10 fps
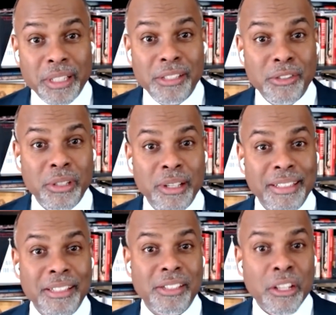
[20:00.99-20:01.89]
But this
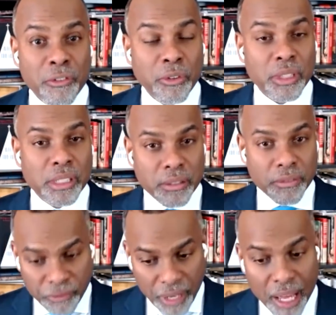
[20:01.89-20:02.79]
sinfulness
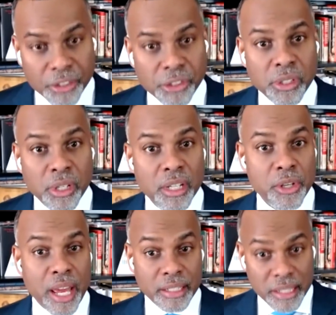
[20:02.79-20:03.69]
of flesh,
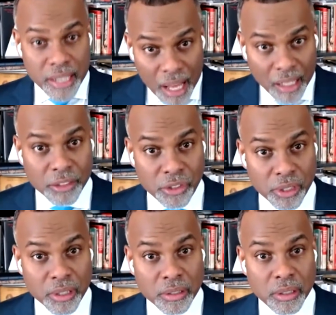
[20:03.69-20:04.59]
to
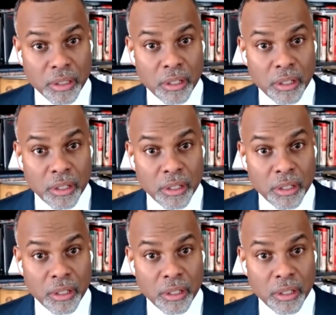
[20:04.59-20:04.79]
acknowledge it,